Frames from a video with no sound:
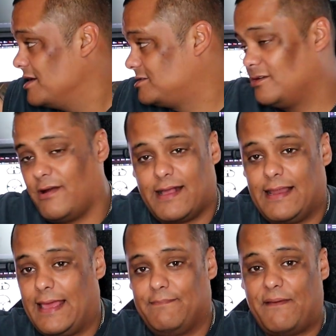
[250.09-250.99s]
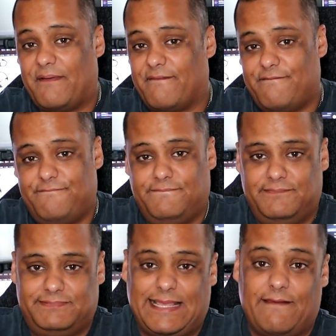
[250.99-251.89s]
So I got like maybe
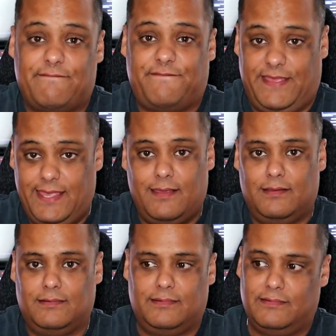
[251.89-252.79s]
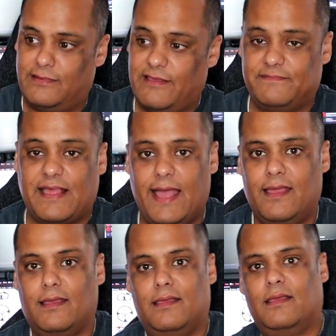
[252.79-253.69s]
10 feet, if
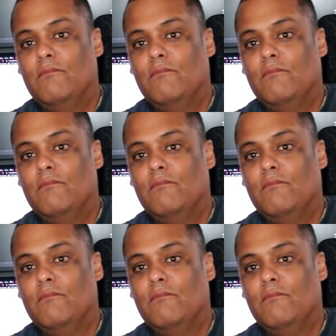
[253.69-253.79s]
that.